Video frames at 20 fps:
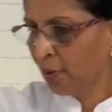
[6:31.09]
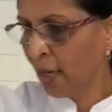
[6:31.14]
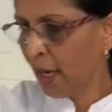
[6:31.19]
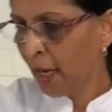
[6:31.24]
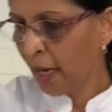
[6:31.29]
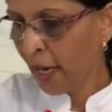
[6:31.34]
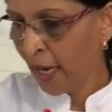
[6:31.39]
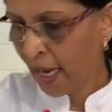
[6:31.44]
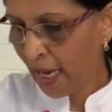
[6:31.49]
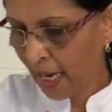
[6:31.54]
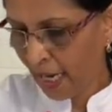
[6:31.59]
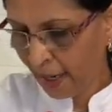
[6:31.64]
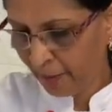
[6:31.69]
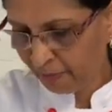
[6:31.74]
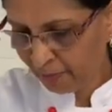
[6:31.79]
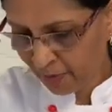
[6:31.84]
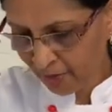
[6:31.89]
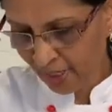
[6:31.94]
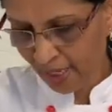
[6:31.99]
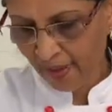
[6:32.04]
to
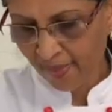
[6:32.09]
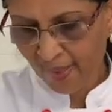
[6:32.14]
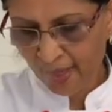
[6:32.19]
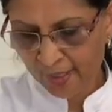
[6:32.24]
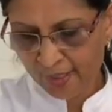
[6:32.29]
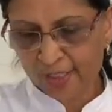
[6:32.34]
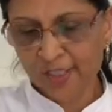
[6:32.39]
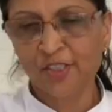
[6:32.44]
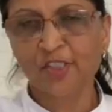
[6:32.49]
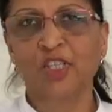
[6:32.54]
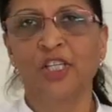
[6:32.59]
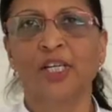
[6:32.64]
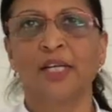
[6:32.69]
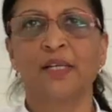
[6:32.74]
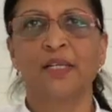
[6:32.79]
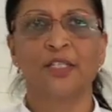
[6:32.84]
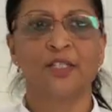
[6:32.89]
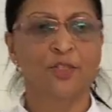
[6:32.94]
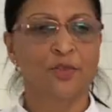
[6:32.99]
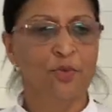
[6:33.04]
say that the
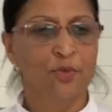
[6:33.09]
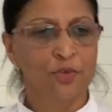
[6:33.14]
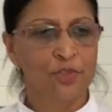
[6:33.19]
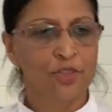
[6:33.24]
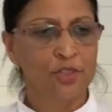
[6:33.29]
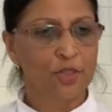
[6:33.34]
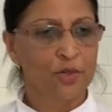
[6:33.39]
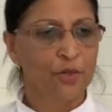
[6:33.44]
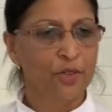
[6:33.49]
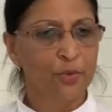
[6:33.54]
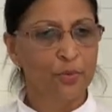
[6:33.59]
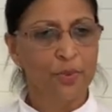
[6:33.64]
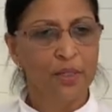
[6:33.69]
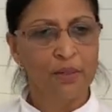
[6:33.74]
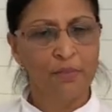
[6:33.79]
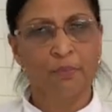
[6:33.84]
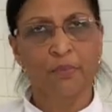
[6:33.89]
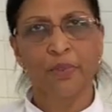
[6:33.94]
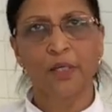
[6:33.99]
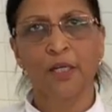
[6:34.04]
chicken is cooked, so it
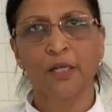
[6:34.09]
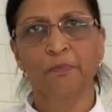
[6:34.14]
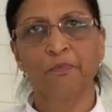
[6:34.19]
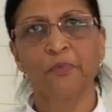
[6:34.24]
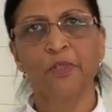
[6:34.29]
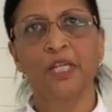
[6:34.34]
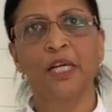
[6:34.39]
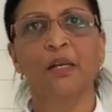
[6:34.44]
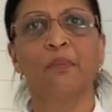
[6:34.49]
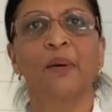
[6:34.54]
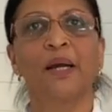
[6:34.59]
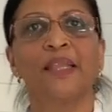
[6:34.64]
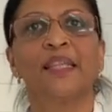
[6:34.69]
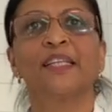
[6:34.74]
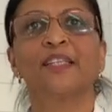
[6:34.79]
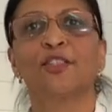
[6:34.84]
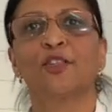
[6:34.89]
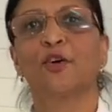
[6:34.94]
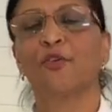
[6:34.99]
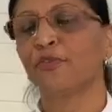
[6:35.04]
will be clear
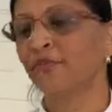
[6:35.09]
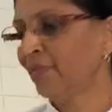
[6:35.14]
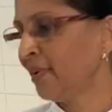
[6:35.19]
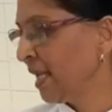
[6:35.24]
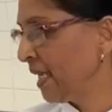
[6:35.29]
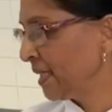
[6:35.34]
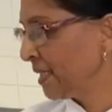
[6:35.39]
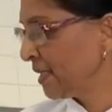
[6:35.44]
by the softness.